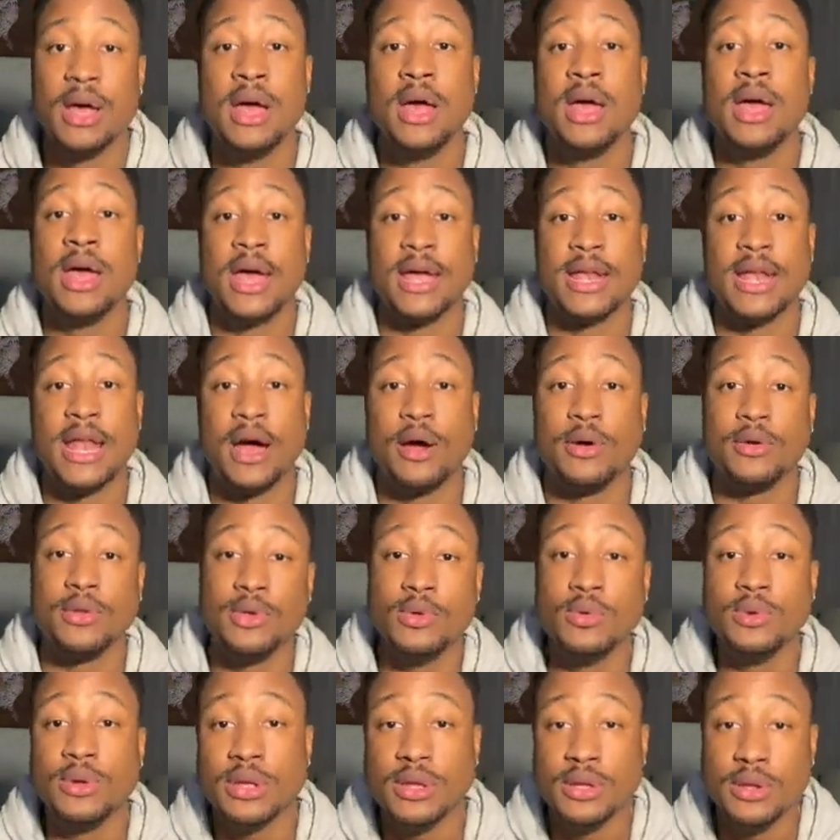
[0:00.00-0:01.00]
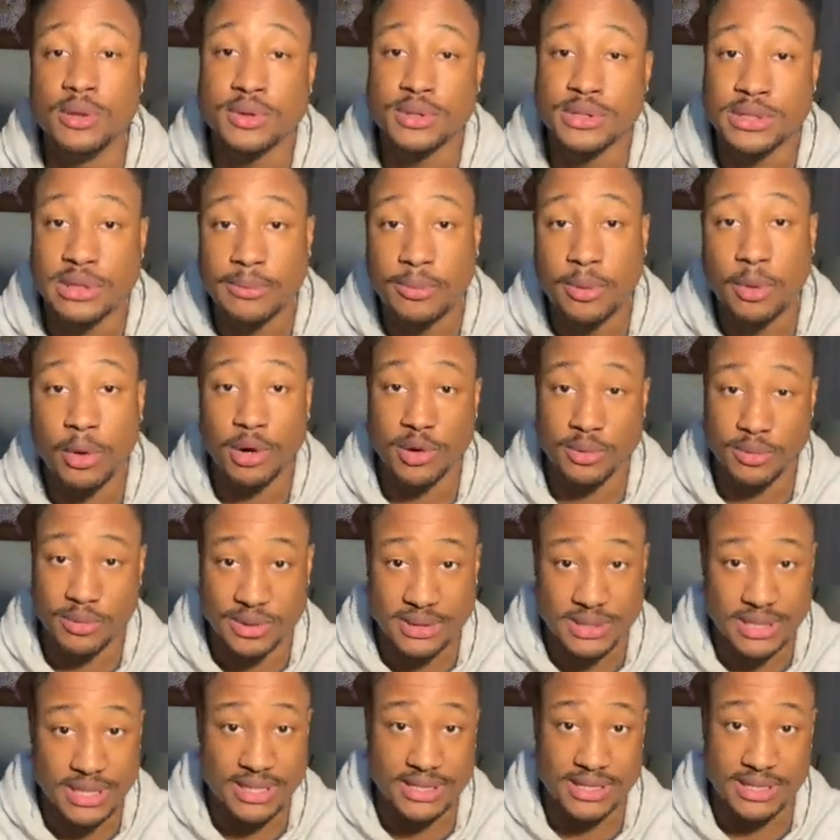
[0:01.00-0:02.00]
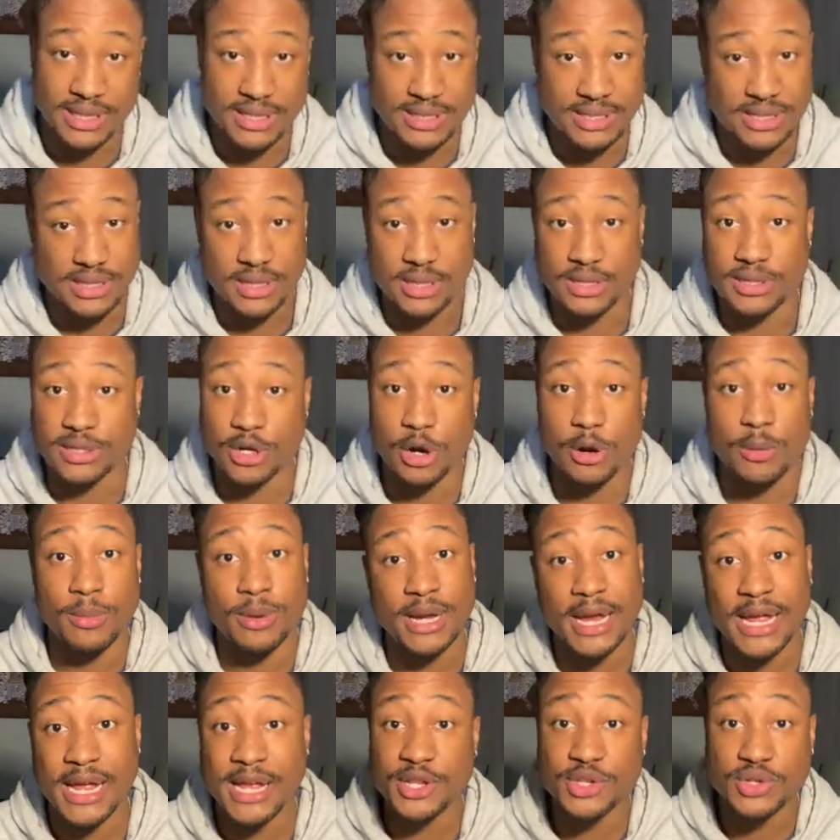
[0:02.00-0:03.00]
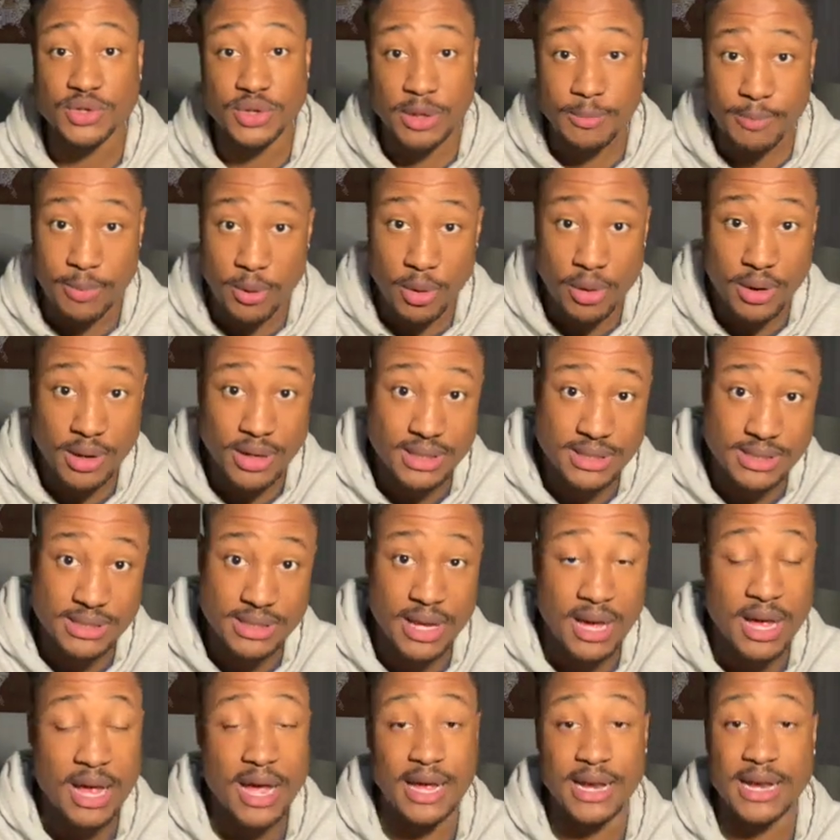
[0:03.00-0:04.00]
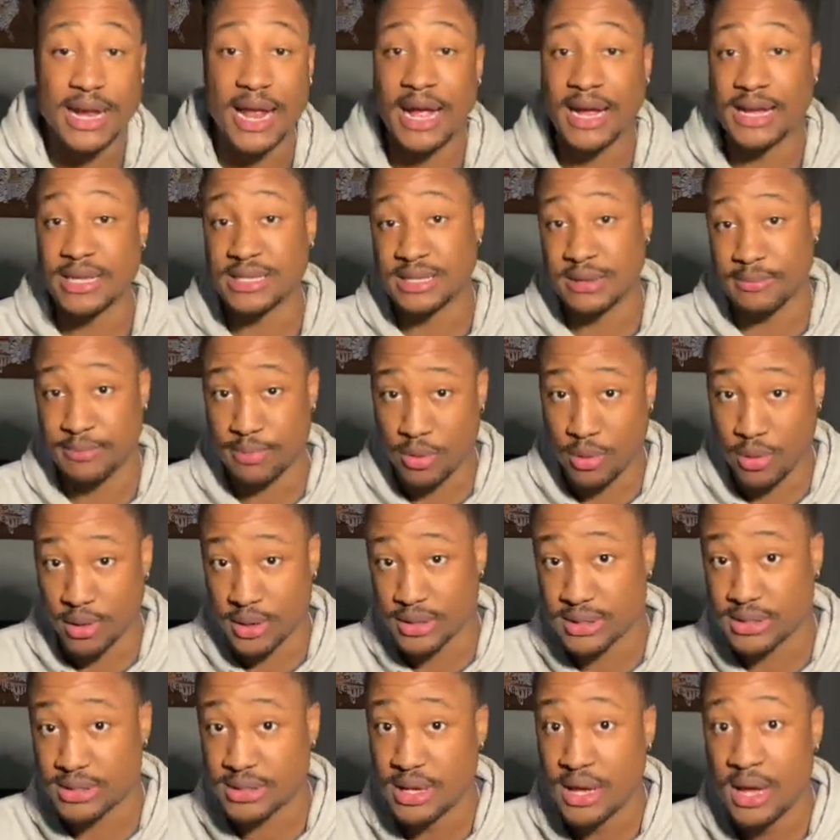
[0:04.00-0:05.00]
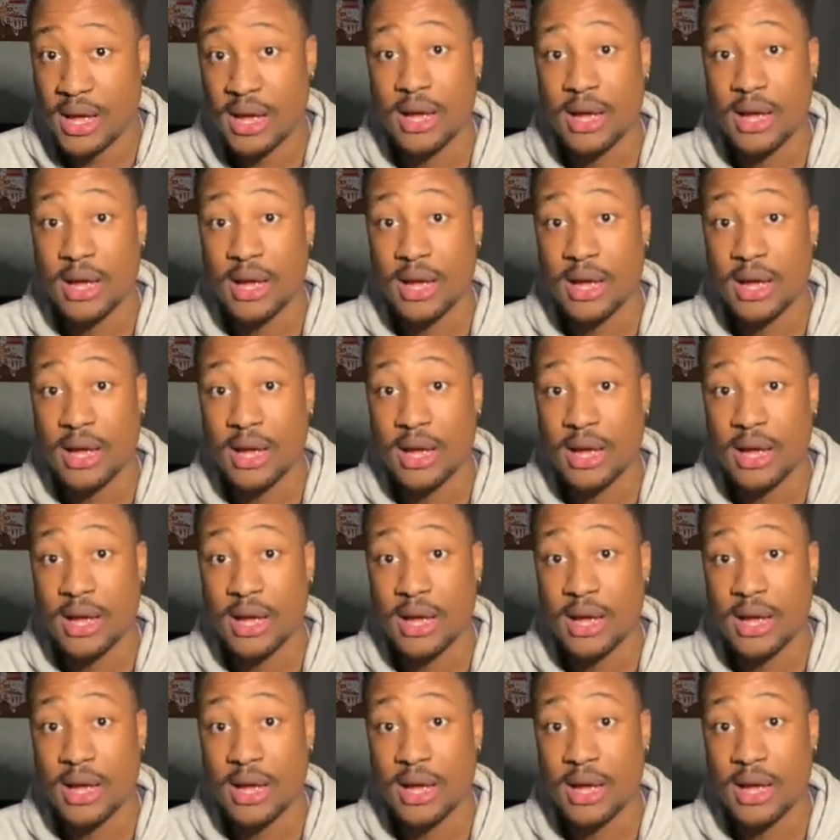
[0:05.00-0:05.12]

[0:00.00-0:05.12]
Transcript: and how you can use support and resistance to determine entry points and exit points,